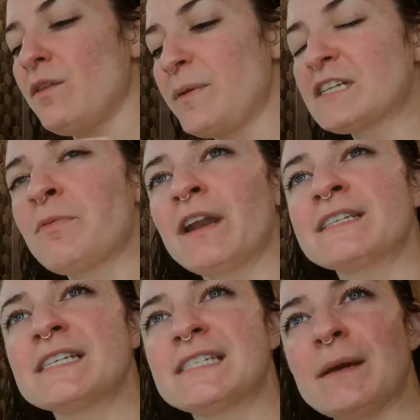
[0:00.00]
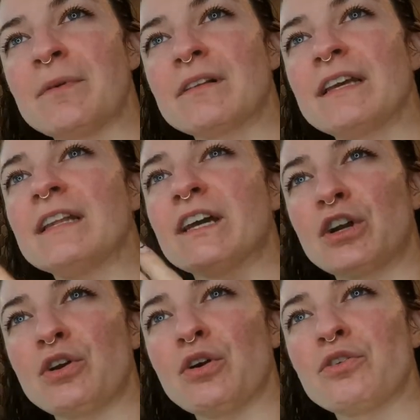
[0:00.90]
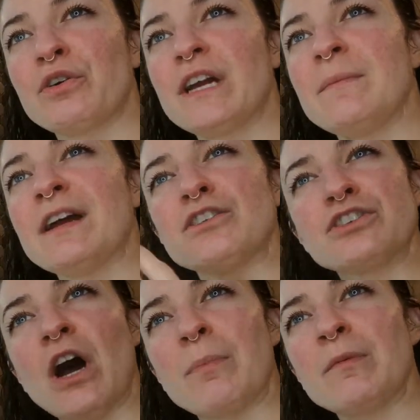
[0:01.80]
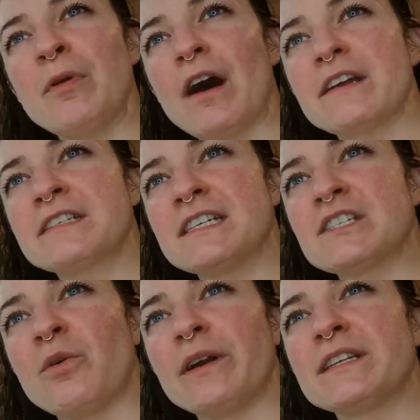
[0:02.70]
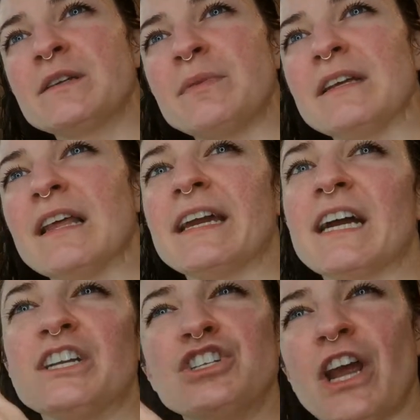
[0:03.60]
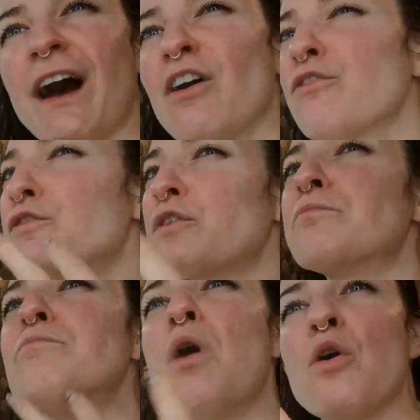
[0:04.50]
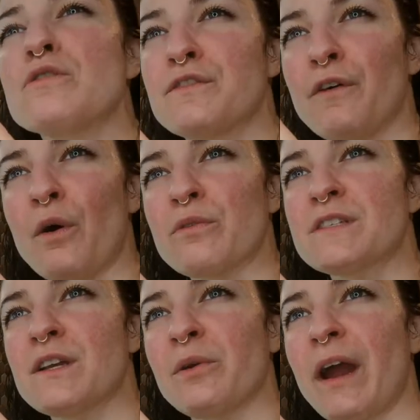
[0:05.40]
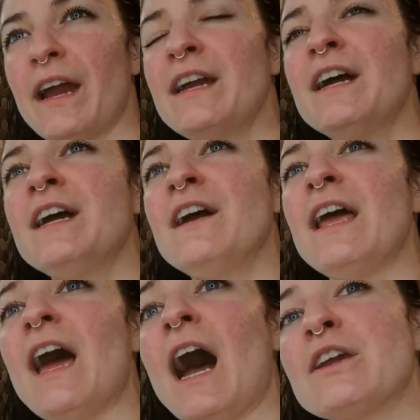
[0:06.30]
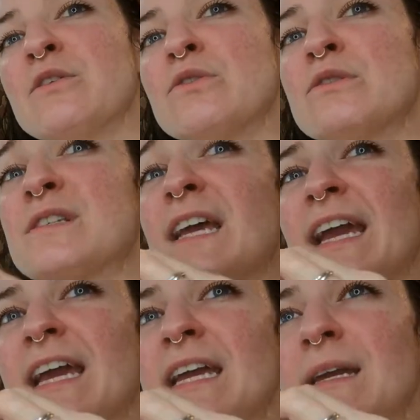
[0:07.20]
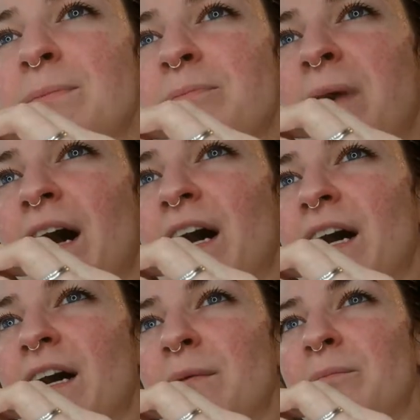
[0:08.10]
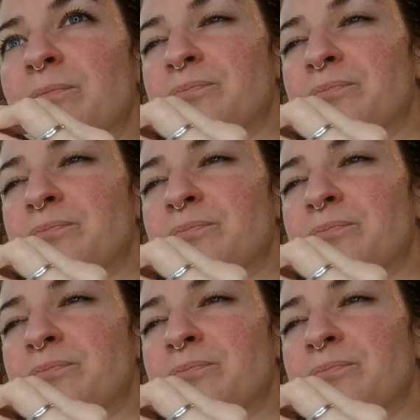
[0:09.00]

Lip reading: base product is typically like a curl cream and your topper product is going to be like a gel for most folks, okay? I use a